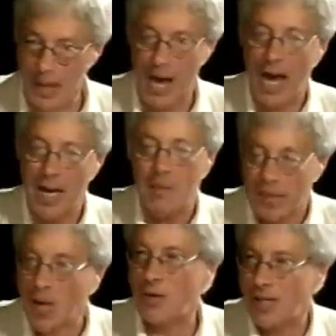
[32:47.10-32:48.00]

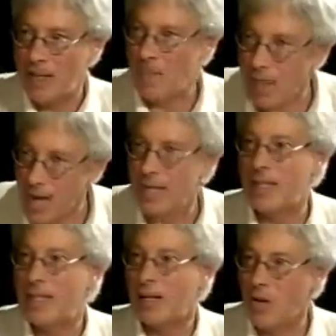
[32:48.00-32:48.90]
became socially
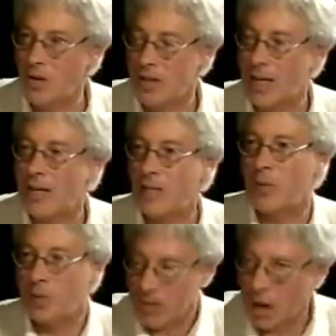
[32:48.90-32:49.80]
embedded in a
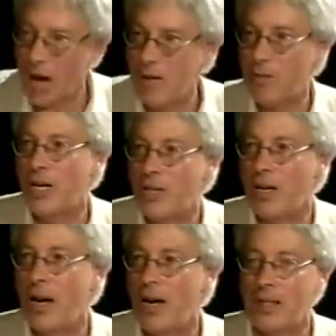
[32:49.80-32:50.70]
context which was highly
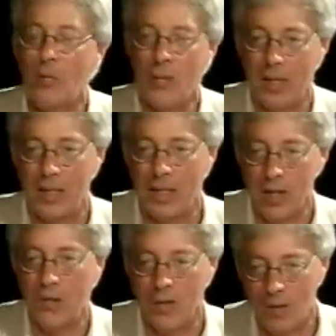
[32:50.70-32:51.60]
racialized, in which these
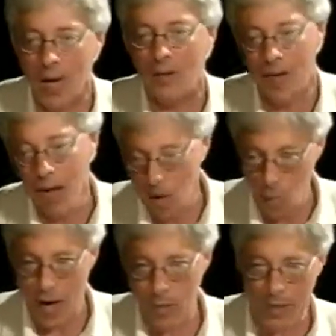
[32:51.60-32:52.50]
issues around
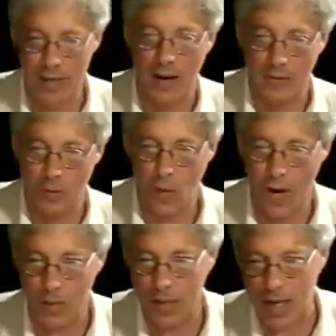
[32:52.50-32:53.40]
where was safe and
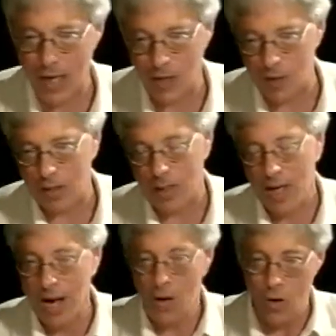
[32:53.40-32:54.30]
where was dangerous,
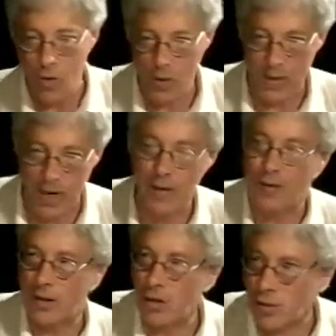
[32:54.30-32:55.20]
who was
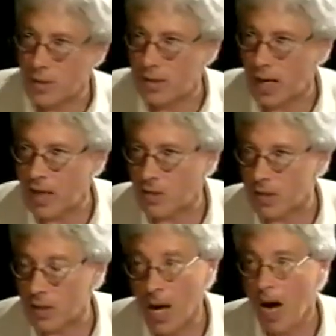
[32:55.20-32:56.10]
safe and who was
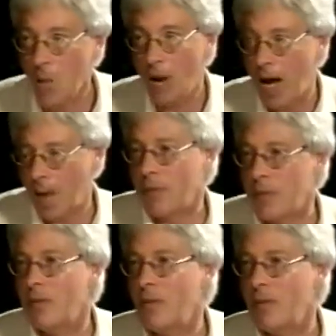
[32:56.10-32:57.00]
dangerous, were
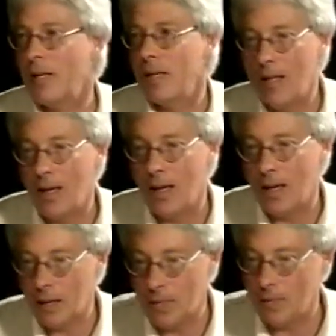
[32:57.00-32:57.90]
absolutely
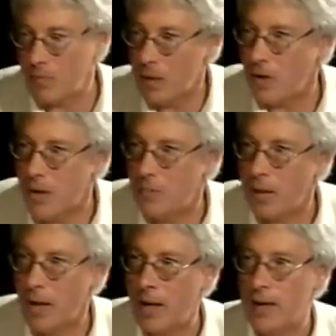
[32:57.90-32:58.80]
in
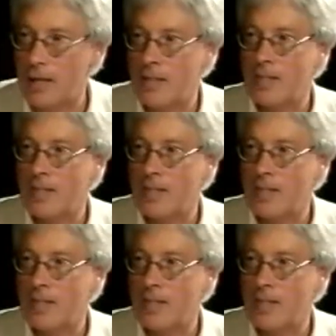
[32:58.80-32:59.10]
play.